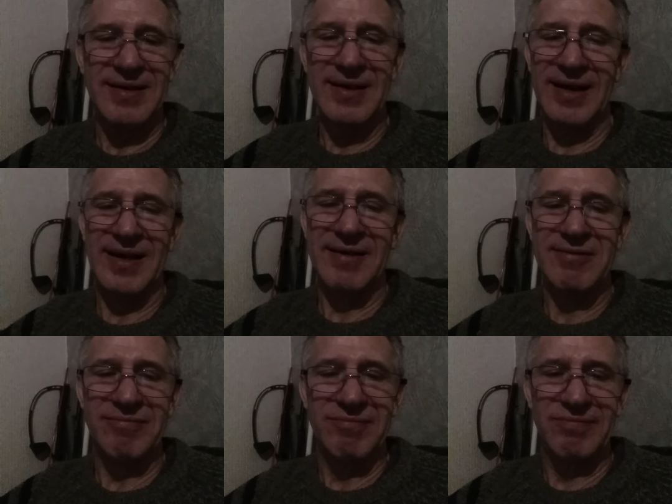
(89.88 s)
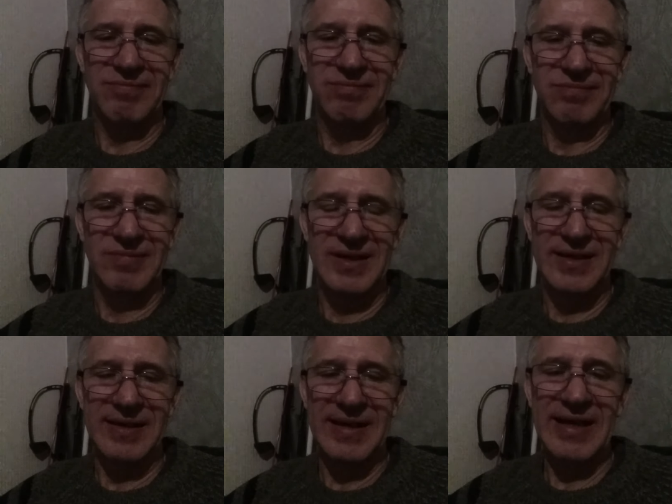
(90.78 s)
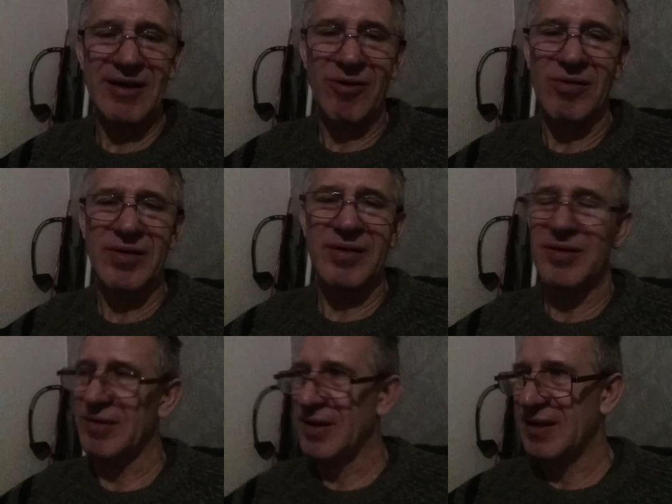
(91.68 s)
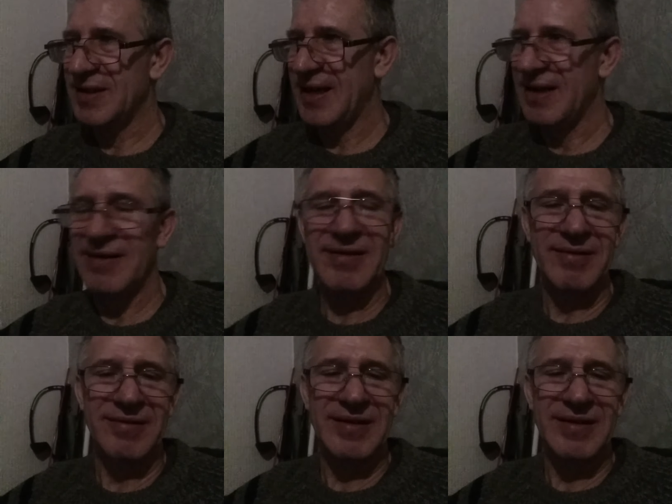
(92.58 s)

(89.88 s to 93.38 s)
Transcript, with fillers: you know, you're not continue.